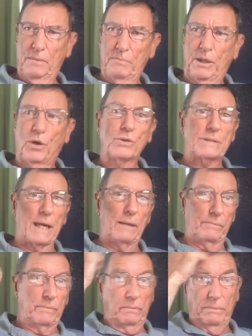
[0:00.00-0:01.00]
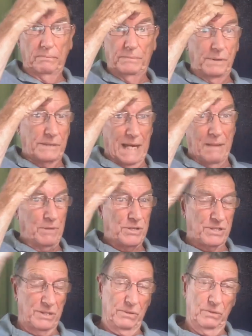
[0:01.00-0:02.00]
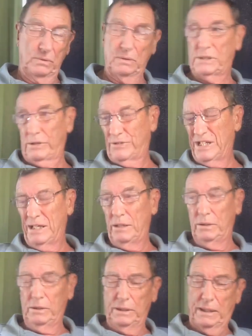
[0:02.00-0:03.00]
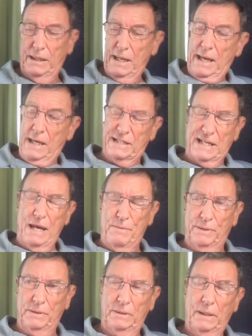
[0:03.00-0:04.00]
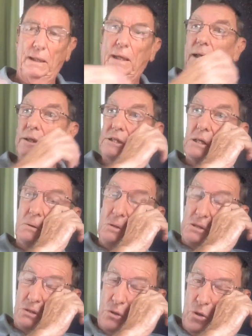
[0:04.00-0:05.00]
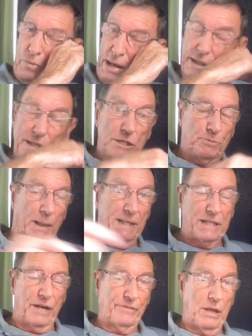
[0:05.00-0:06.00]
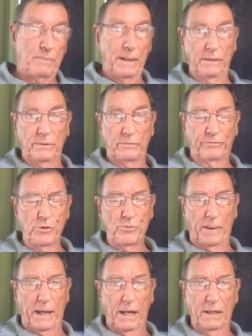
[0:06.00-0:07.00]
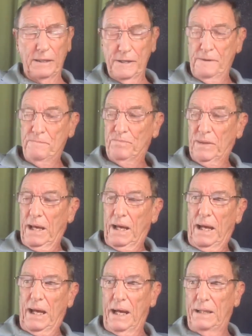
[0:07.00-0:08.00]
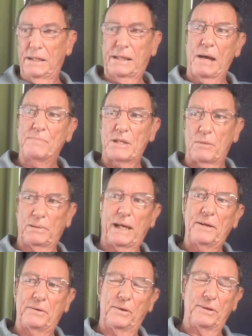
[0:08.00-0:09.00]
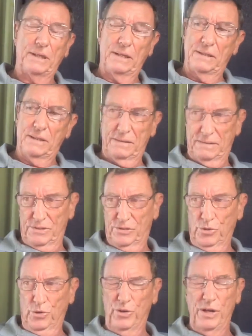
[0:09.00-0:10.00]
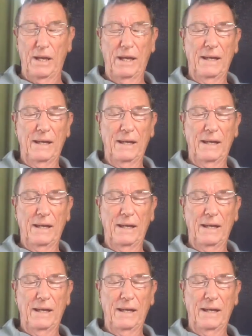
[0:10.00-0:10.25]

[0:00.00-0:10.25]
because Sam used to, as I've said earlier, Sam and Jill used to call around to his place after they'd been fruit picking, and it comes up later on in the story.